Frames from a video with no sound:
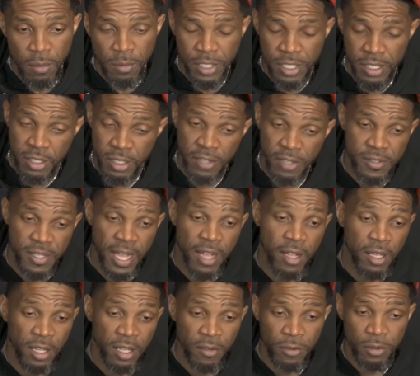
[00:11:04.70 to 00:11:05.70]
just lifts our
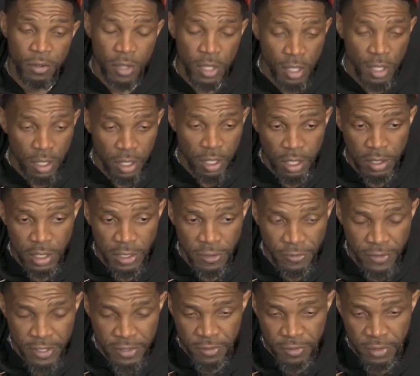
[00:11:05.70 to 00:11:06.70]
level uh,
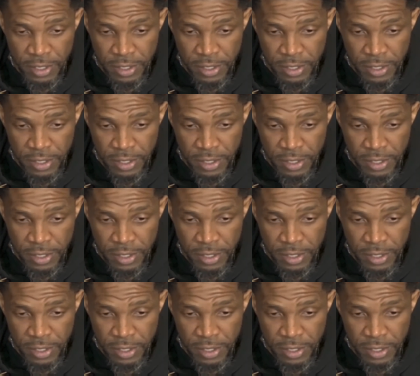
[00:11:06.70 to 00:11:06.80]
defensively